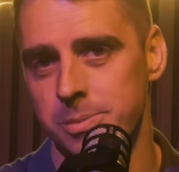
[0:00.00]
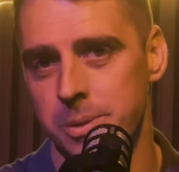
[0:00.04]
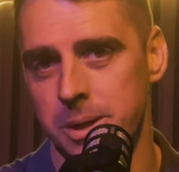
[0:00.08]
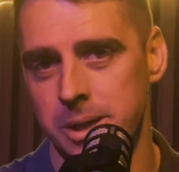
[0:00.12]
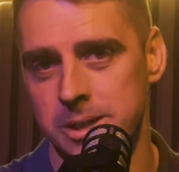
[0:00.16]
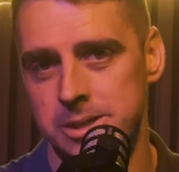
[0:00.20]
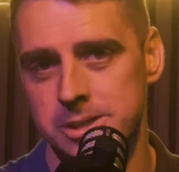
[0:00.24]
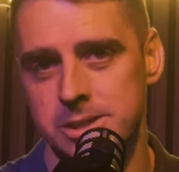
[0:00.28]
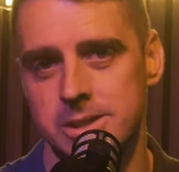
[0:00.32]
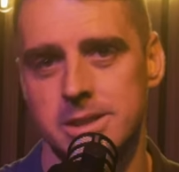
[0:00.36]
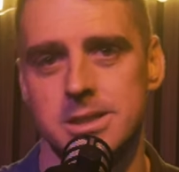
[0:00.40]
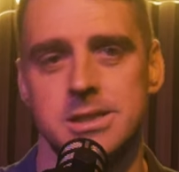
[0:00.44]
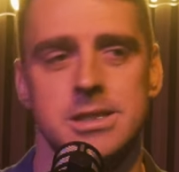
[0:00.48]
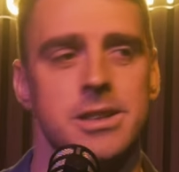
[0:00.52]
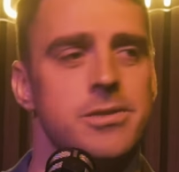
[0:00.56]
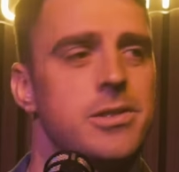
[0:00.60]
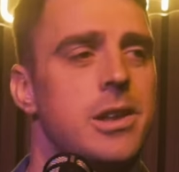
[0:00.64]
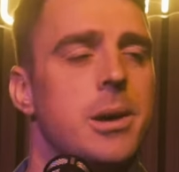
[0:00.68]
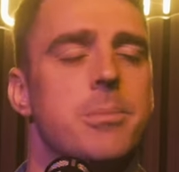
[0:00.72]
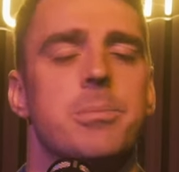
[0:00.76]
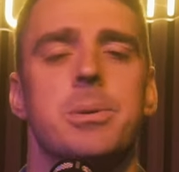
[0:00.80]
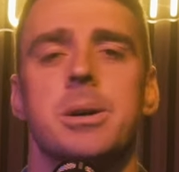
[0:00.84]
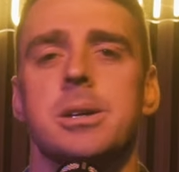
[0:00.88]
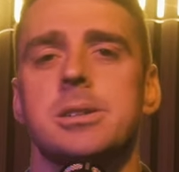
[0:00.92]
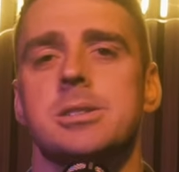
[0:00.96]
person is if
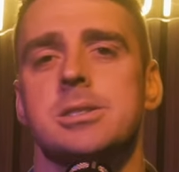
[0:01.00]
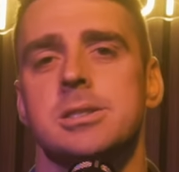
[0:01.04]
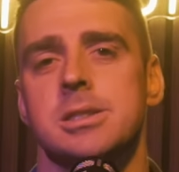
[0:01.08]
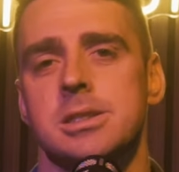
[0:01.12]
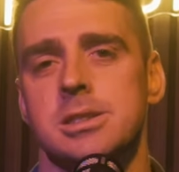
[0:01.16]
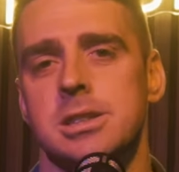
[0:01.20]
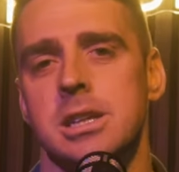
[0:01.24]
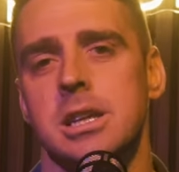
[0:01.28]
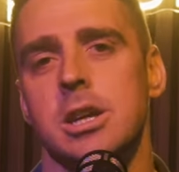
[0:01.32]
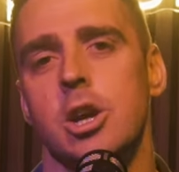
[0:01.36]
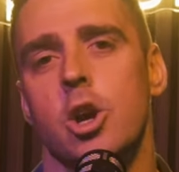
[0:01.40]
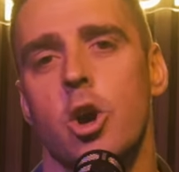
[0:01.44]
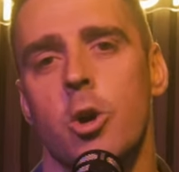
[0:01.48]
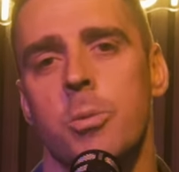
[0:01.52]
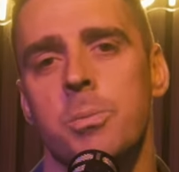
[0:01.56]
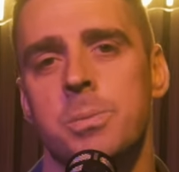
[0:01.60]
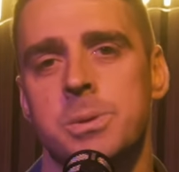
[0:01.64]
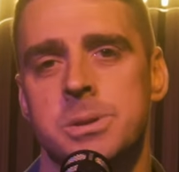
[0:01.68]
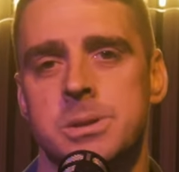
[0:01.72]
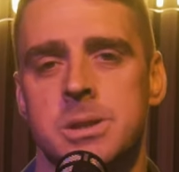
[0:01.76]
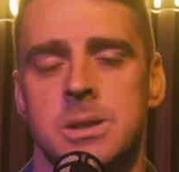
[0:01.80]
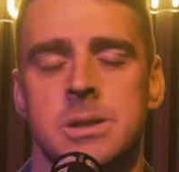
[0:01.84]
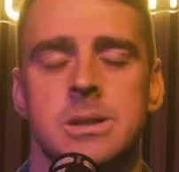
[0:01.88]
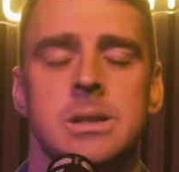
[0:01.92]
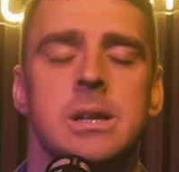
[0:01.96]
that person is
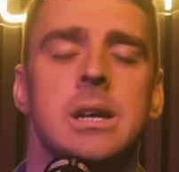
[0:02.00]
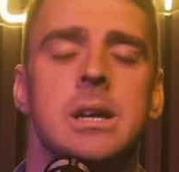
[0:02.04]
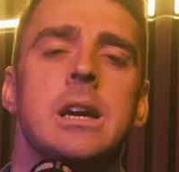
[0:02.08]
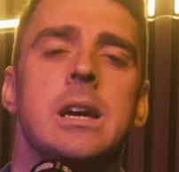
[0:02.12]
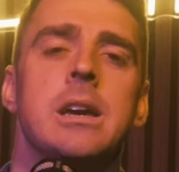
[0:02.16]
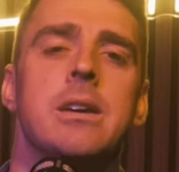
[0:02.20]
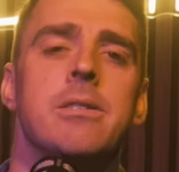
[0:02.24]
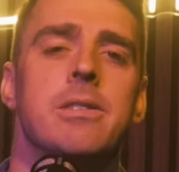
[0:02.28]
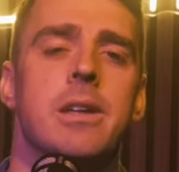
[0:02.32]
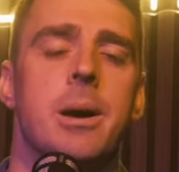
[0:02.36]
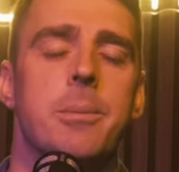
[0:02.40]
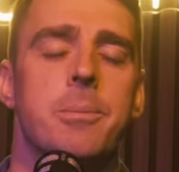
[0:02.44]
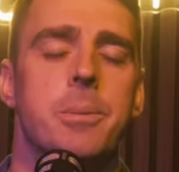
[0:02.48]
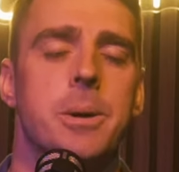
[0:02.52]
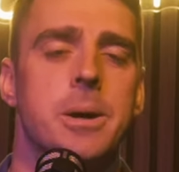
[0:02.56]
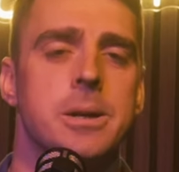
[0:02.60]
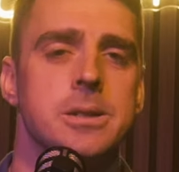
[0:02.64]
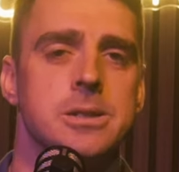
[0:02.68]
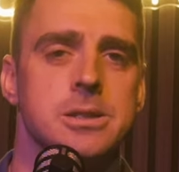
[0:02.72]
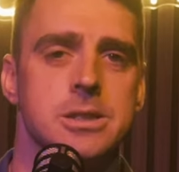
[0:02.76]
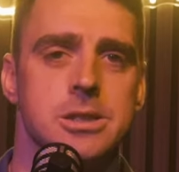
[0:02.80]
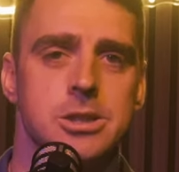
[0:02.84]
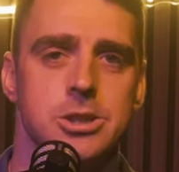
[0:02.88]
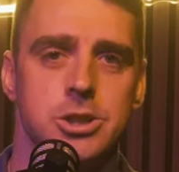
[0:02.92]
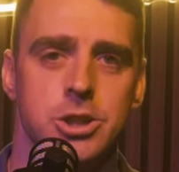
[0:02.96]
incompetent, if that
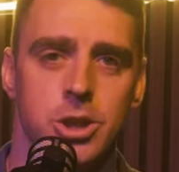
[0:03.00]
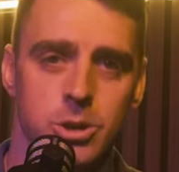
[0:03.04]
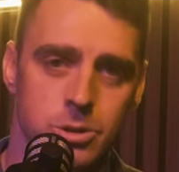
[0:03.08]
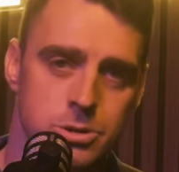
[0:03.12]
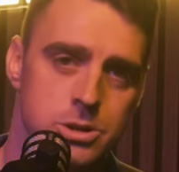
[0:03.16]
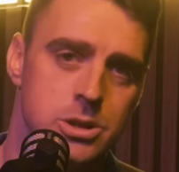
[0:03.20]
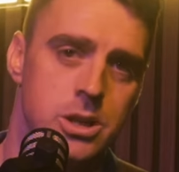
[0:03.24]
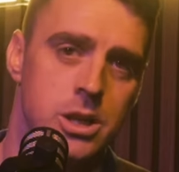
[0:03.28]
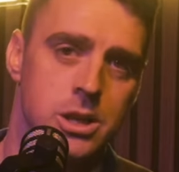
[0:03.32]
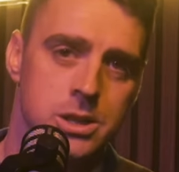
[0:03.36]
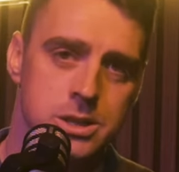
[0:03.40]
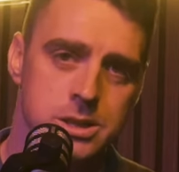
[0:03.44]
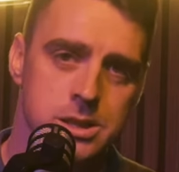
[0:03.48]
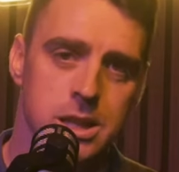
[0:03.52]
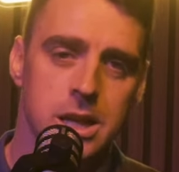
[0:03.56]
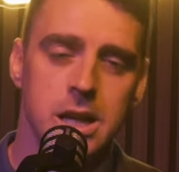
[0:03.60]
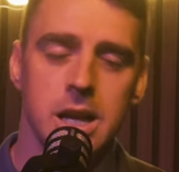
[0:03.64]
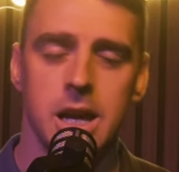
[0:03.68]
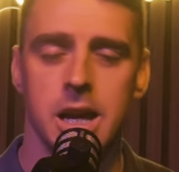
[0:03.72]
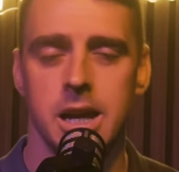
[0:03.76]
person is useless,